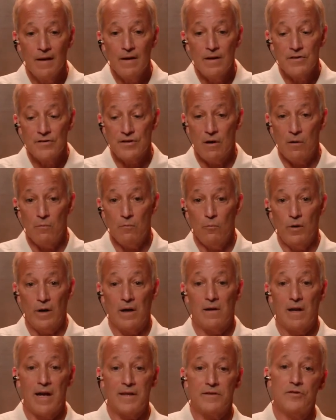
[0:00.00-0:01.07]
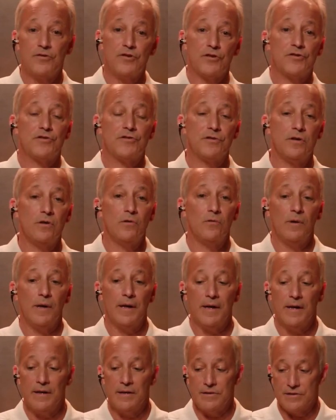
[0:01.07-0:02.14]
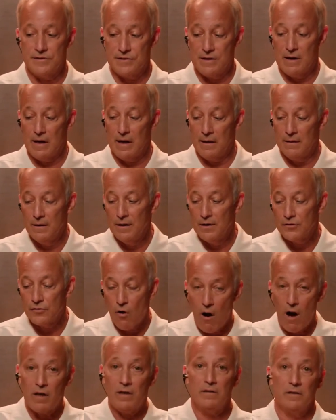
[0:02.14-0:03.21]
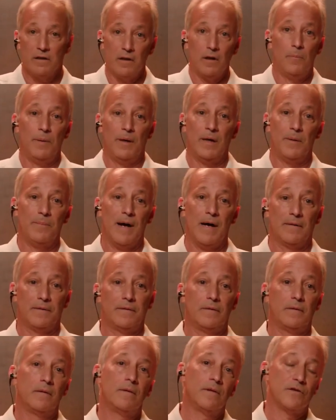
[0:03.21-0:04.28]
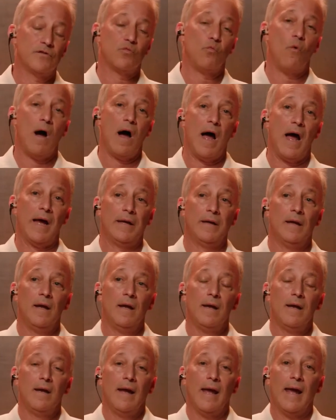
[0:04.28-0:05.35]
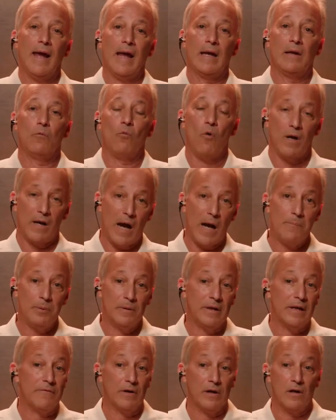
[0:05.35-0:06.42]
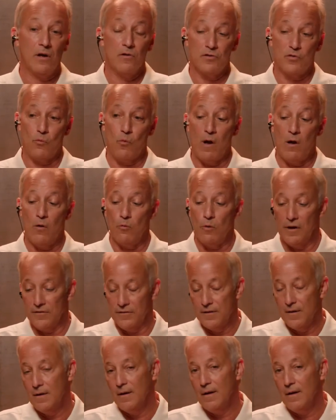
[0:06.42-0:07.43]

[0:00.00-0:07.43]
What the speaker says: So what I'd like to just do is talk a little bit about this wine and what I believe it goes well with.